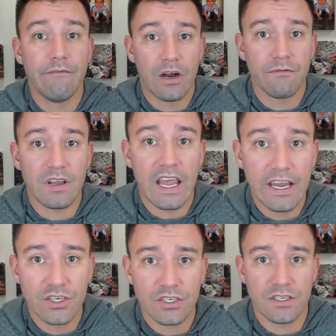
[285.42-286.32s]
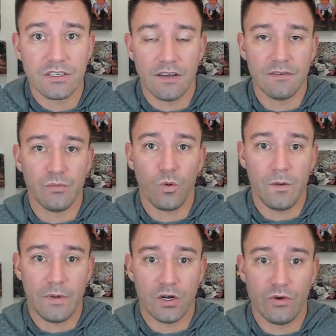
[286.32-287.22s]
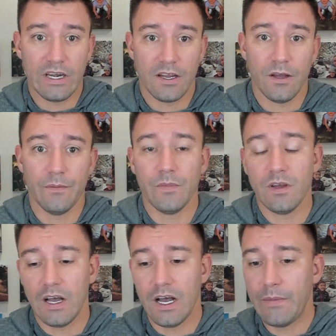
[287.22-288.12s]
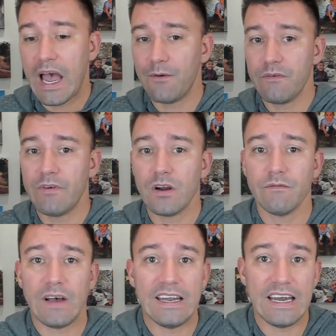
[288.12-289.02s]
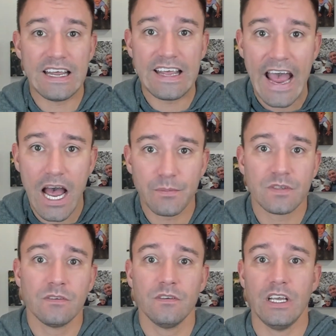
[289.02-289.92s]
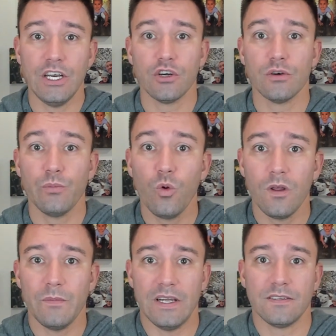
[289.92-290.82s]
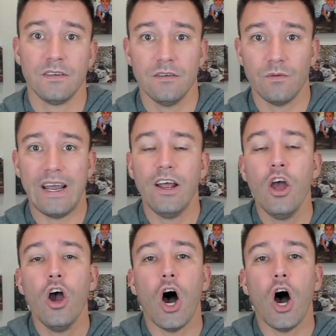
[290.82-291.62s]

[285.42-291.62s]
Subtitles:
verifications of employment or income? Have we verified any gaps in your employment, right?